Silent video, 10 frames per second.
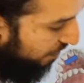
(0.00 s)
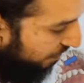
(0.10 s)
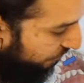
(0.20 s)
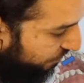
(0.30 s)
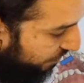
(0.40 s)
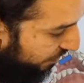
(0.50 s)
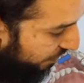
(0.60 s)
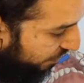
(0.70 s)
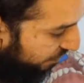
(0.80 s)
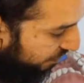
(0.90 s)
if you see
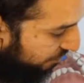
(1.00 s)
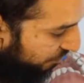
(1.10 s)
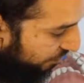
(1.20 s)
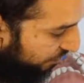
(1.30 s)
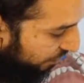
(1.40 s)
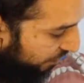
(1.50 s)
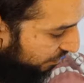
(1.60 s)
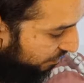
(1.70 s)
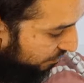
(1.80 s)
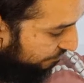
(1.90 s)
here, this part
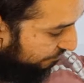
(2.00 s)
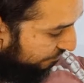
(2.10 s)
is,